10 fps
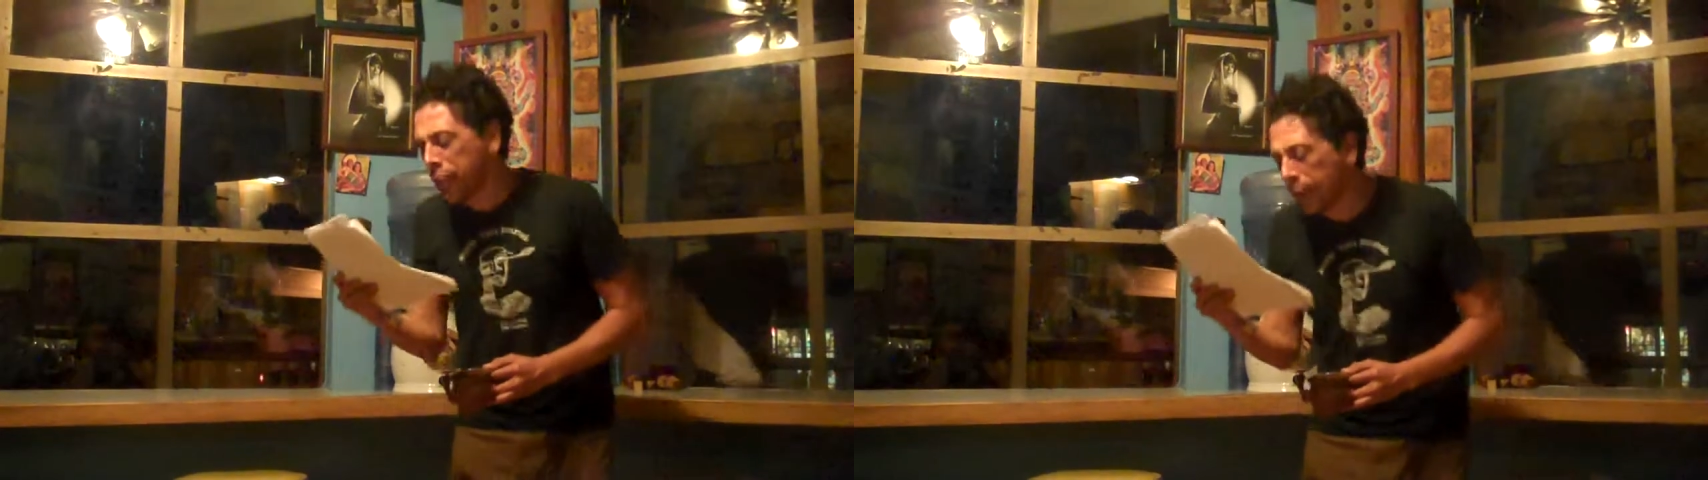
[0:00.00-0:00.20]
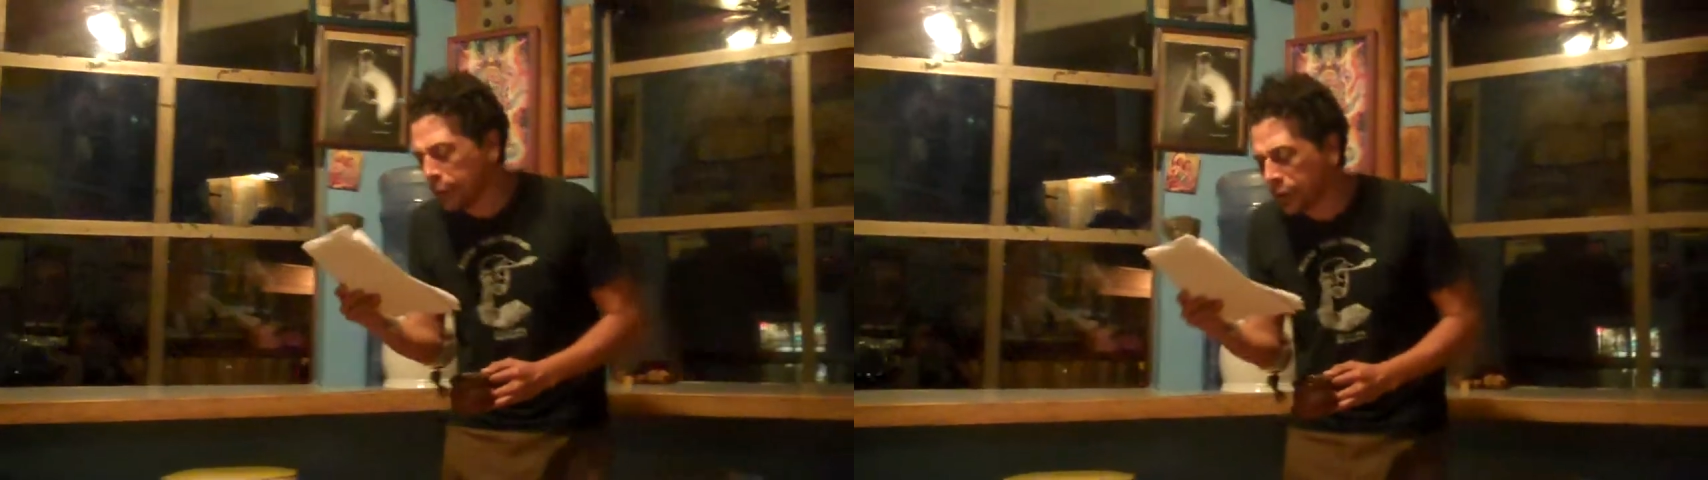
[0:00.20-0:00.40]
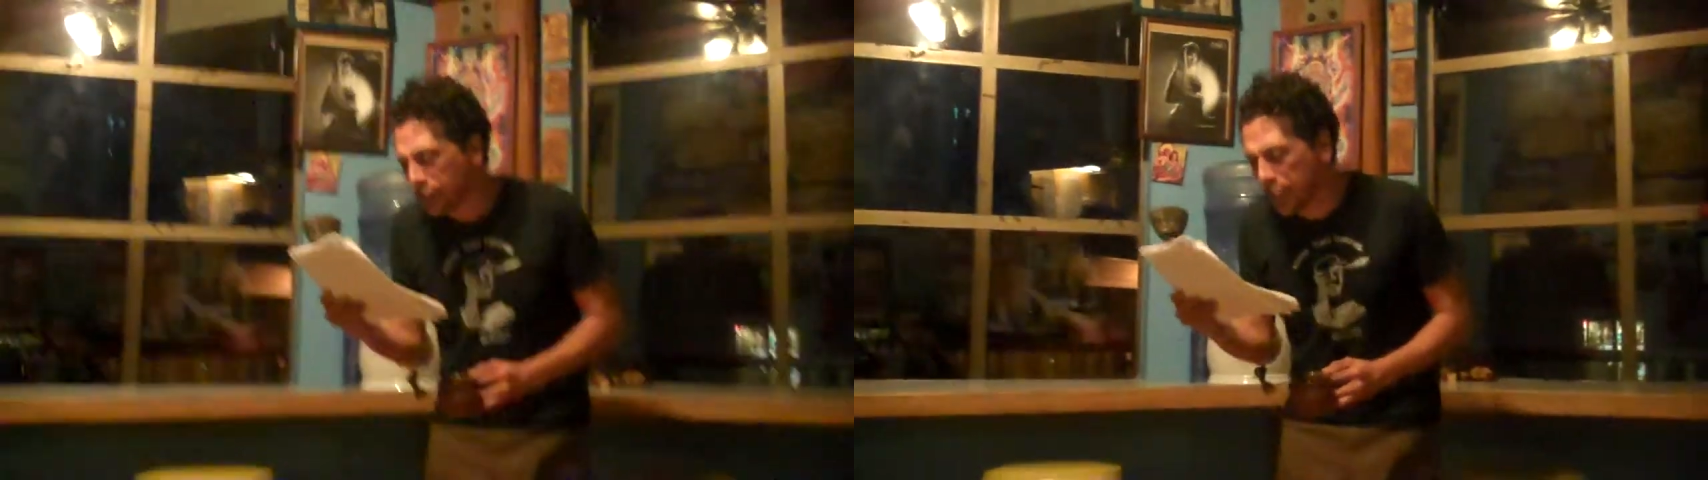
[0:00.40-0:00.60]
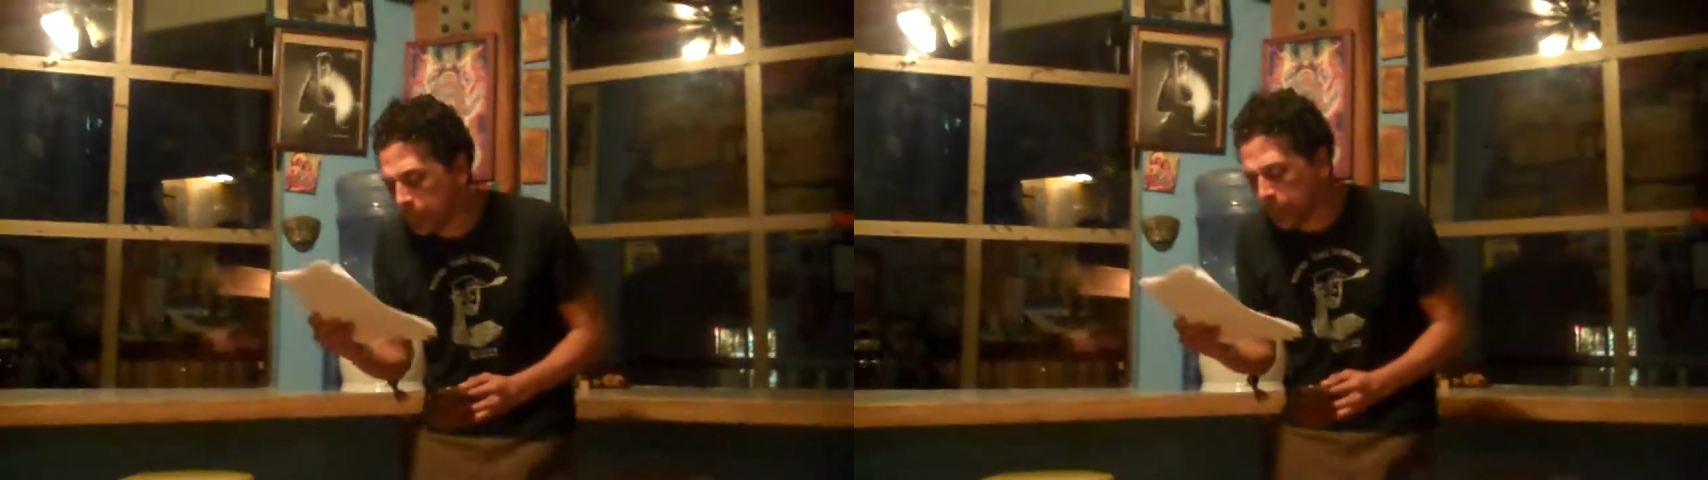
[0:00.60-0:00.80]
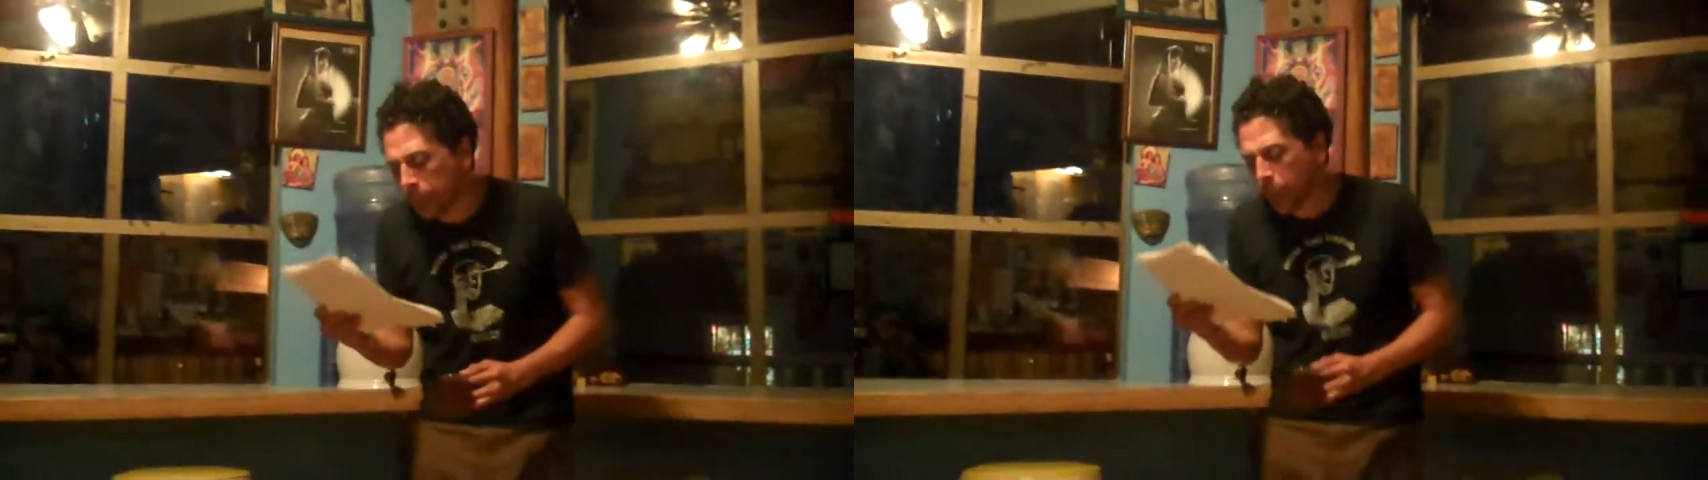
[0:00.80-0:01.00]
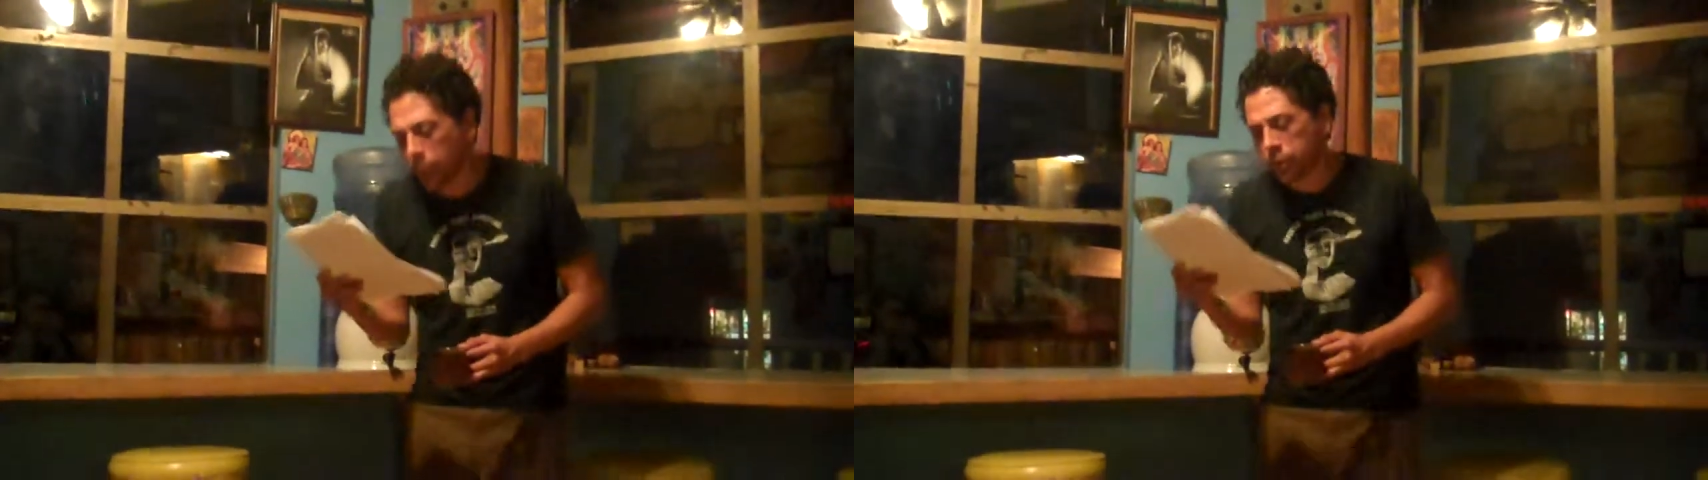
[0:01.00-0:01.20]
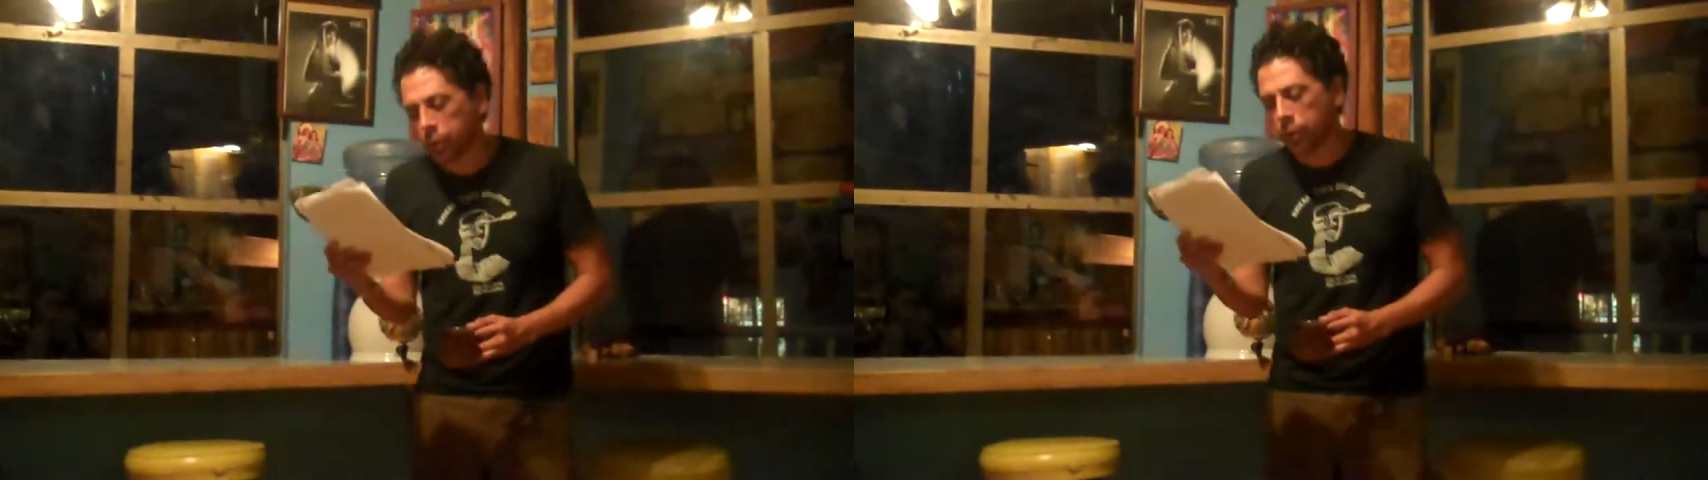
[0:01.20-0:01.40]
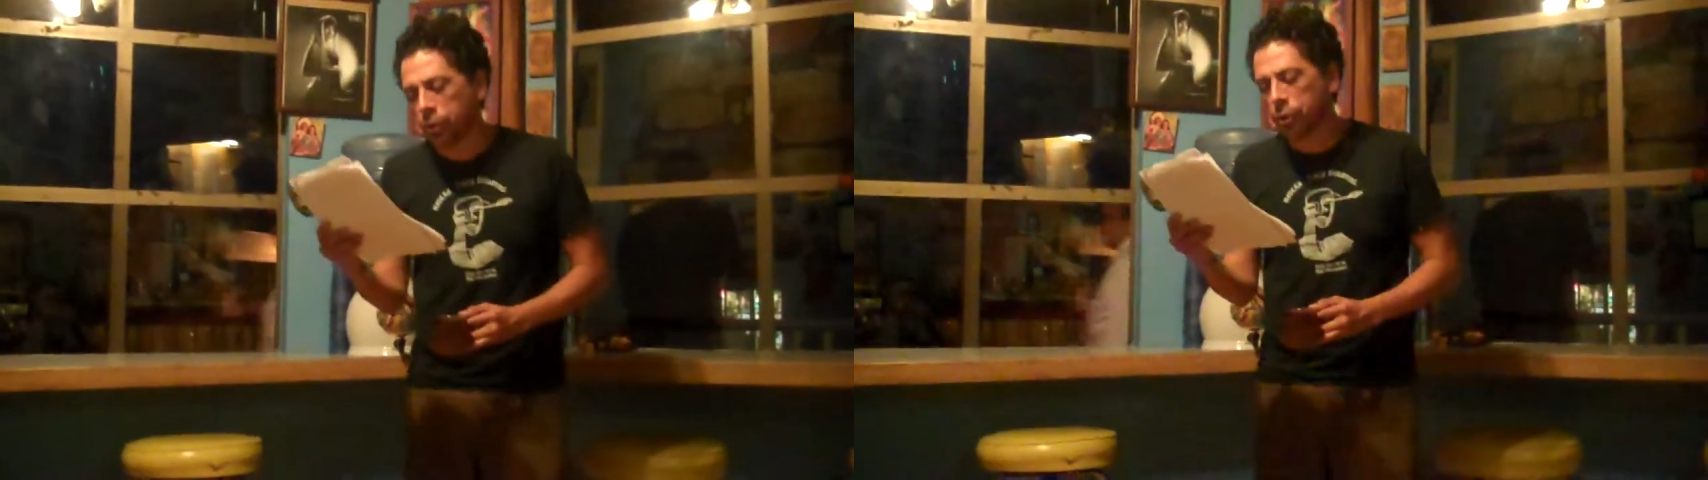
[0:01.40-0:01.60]
and Have You Seen Me
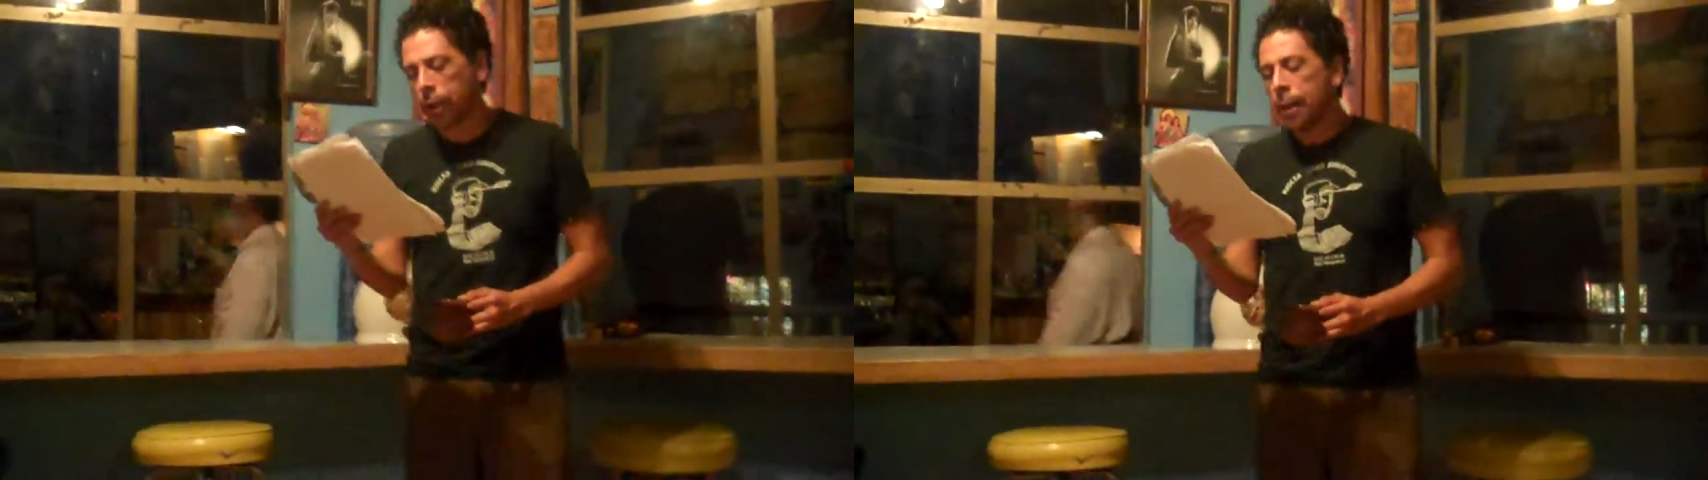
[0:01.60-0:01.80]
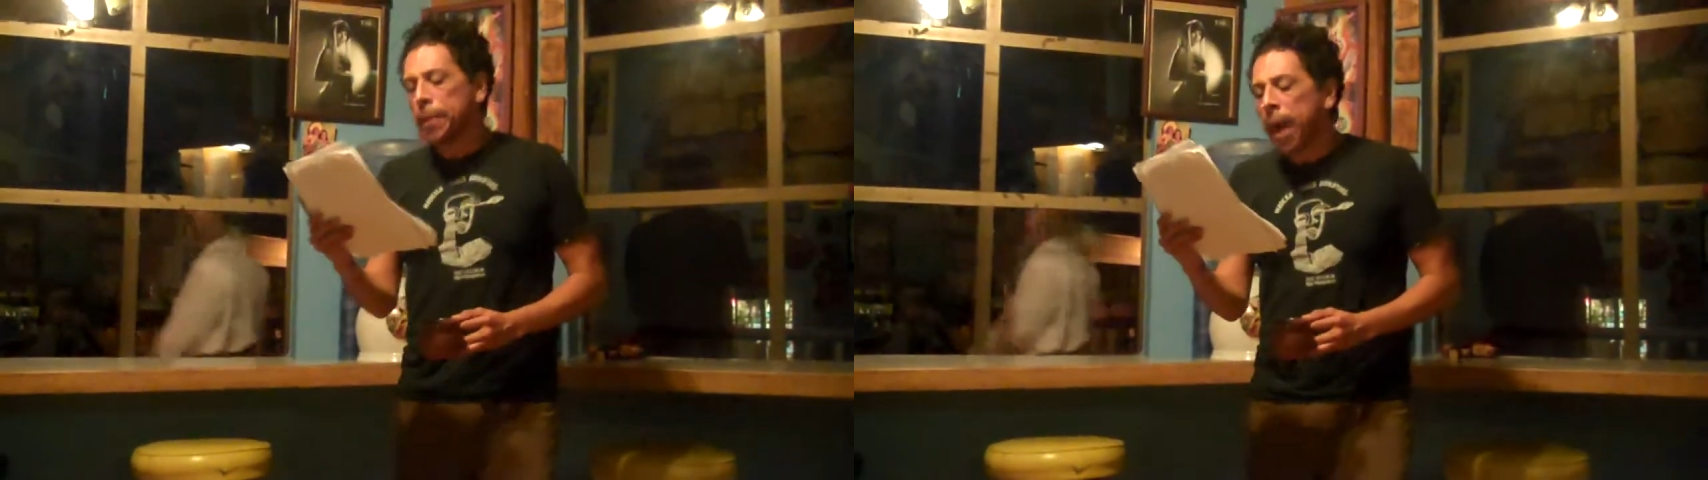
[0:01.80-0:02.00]
posters.